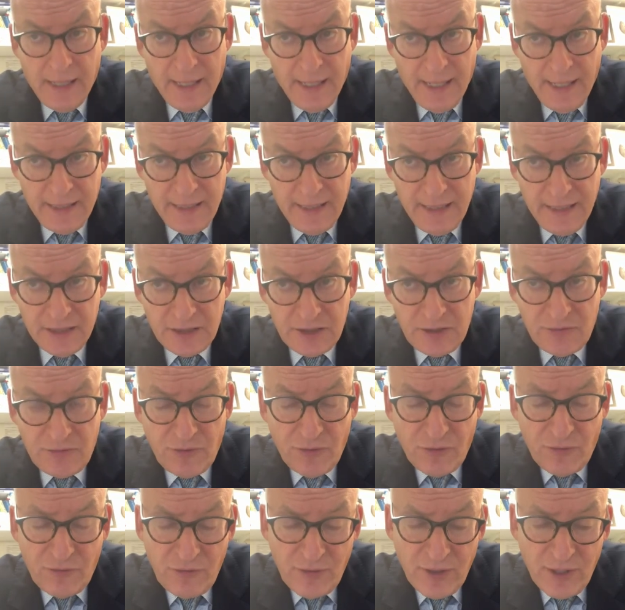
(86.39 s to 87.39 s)
and needs to
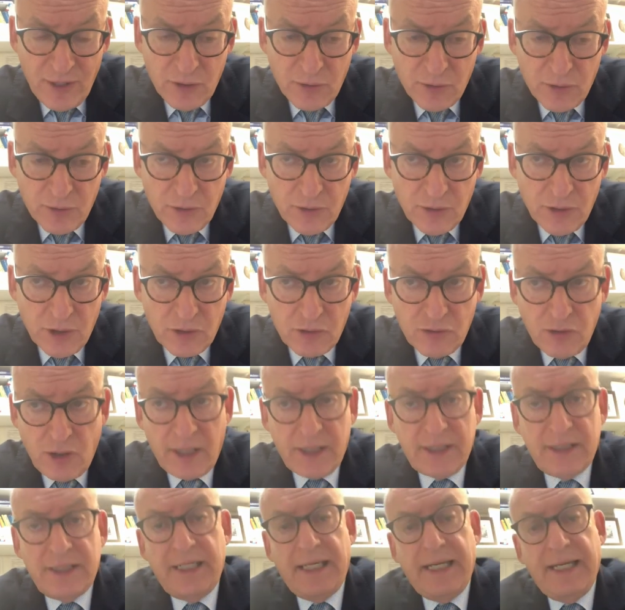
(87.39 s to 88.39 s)
fulfill the
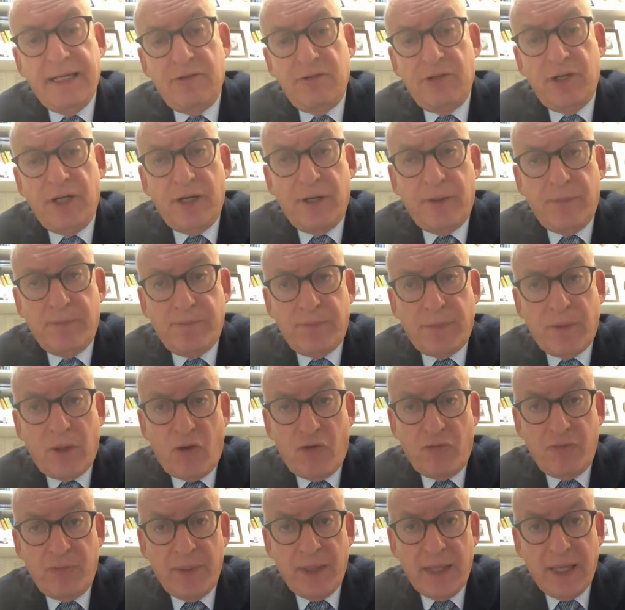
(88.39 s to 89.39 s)
criteria
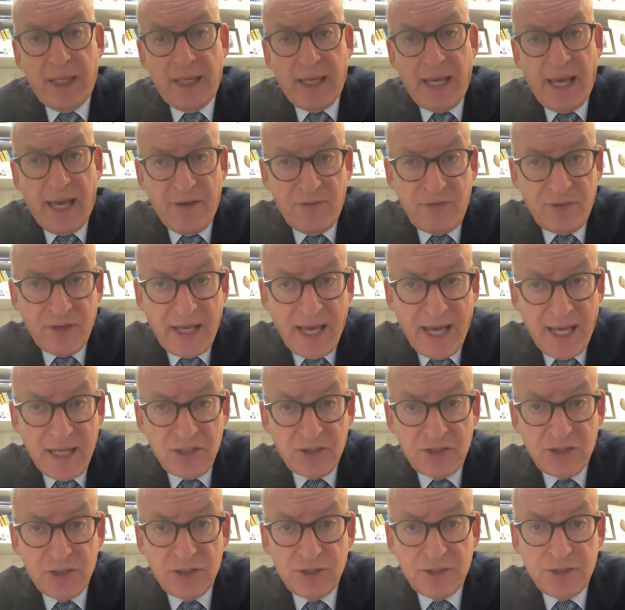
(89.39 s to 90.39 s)
of being
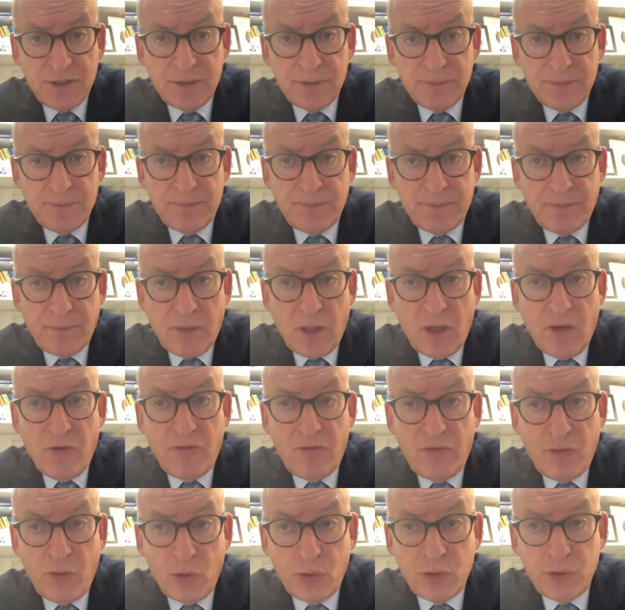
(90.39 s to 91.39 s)
efficacious,
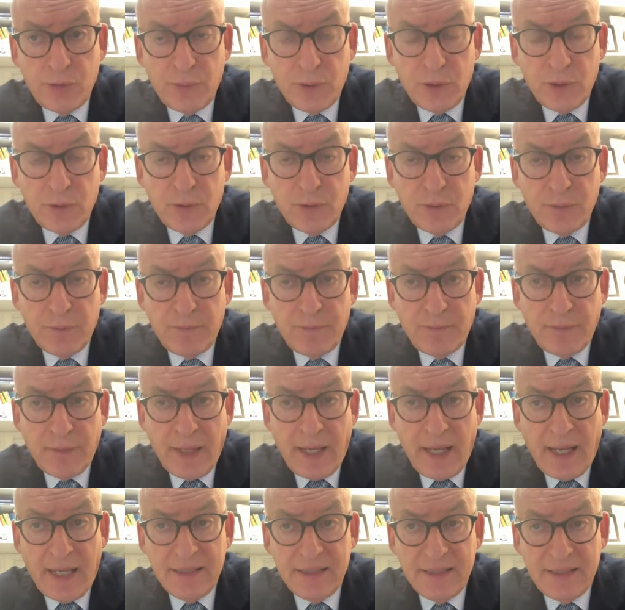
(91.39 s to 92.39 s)
affordable,
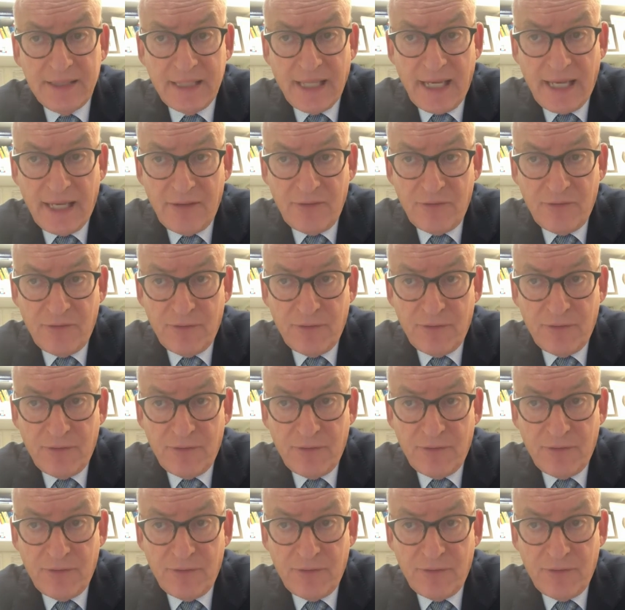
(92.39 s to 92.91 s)
and safe.